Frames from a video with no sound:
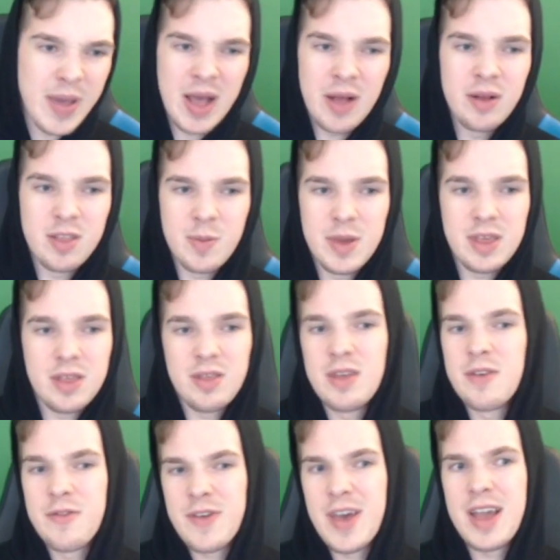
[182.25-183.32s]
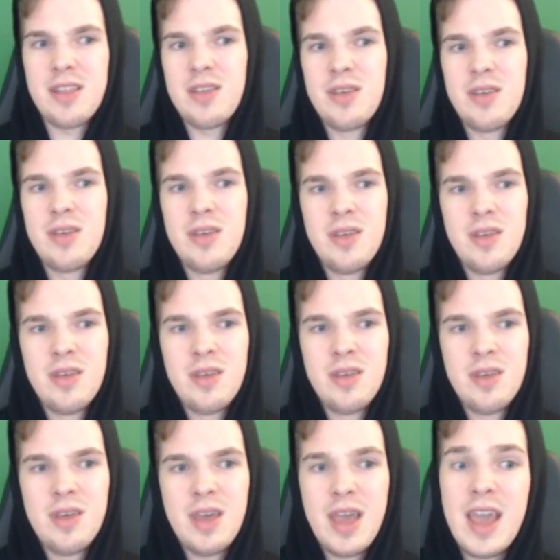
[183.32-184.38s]
balanced because of the effect.
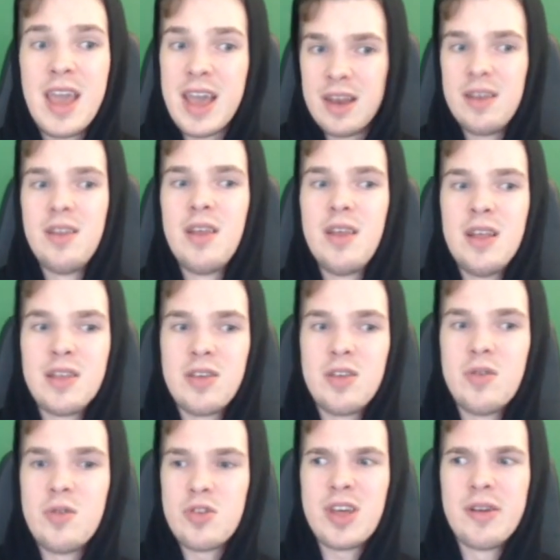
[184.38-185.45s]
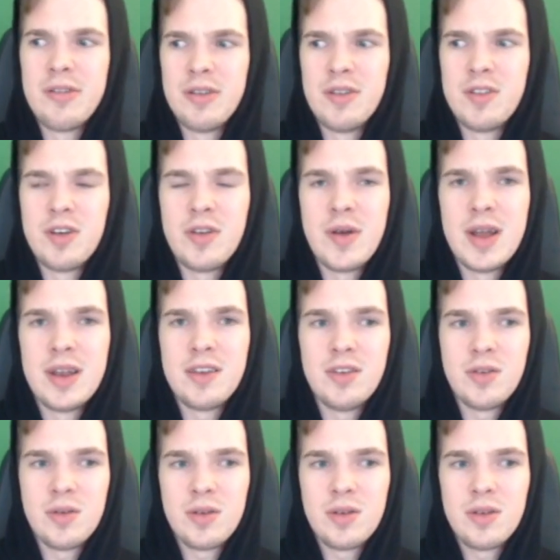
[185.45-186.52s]
And it's a huge counter to Dirty Rat
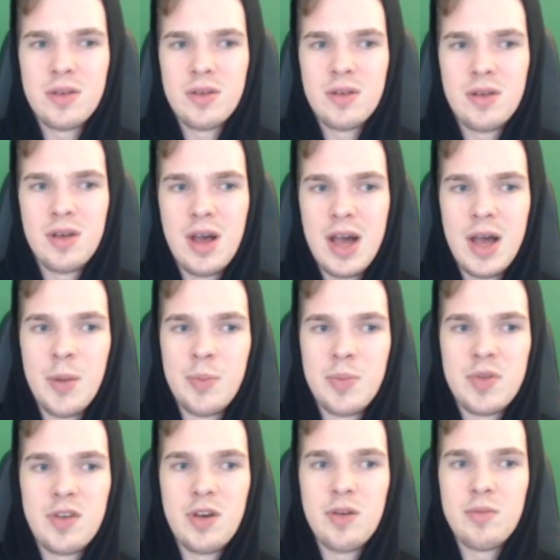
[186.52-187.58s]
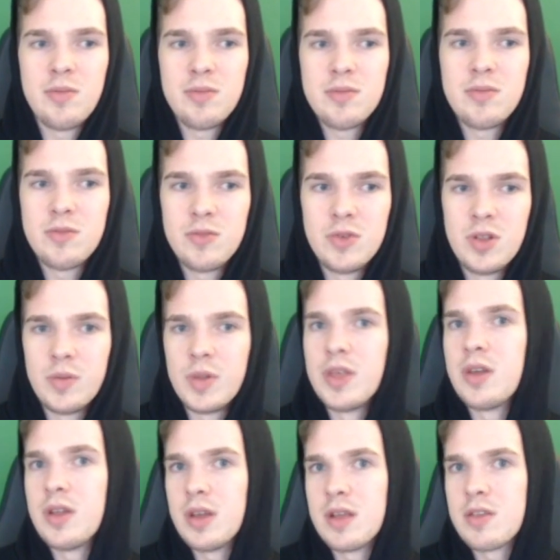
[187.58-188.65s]
too. So, really,
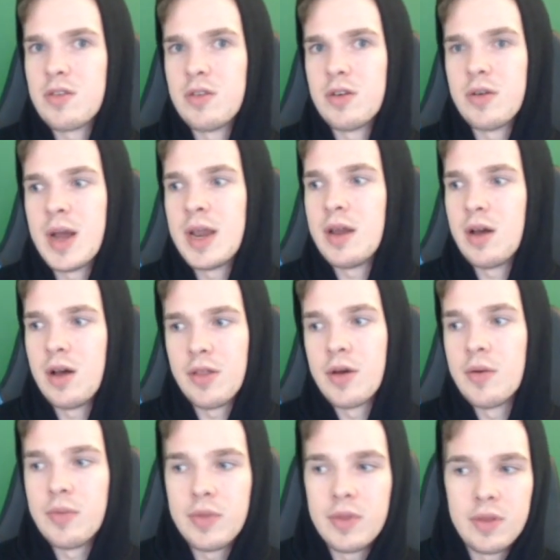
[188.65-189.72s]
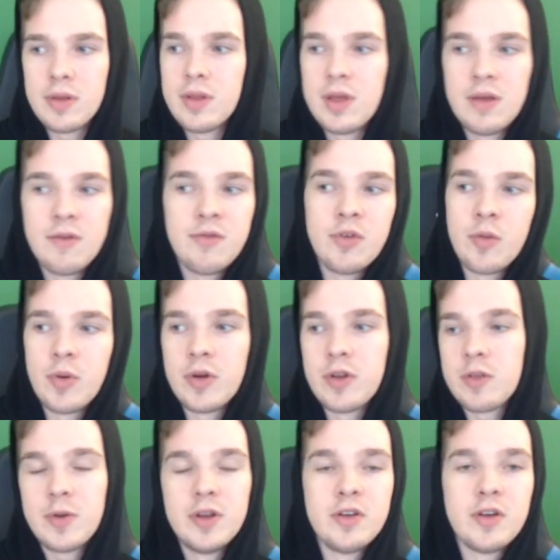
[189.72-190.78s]
really good against Dirty Rat. Although, if your
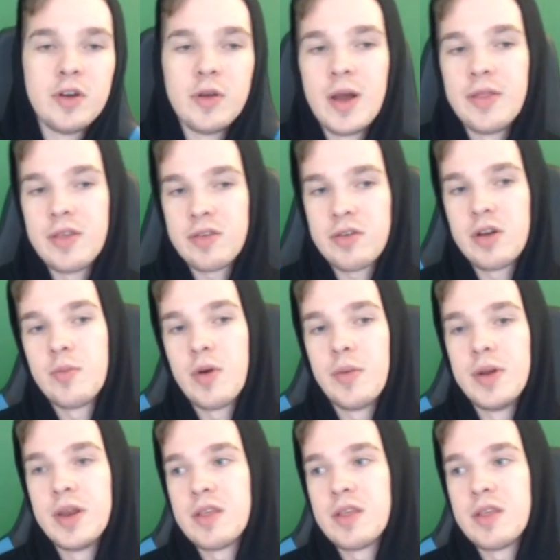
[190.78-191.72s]
opponent's playing Dirty Rat, this card probably